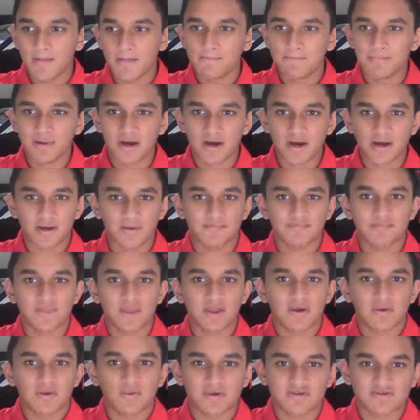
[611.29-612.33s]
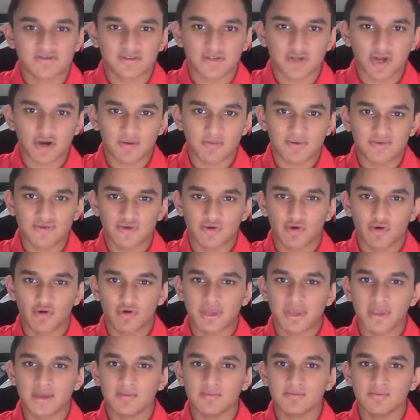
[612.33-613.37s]
but we have to talk about the whole
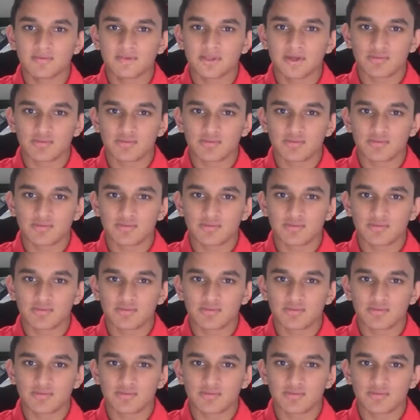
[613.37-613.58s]
game.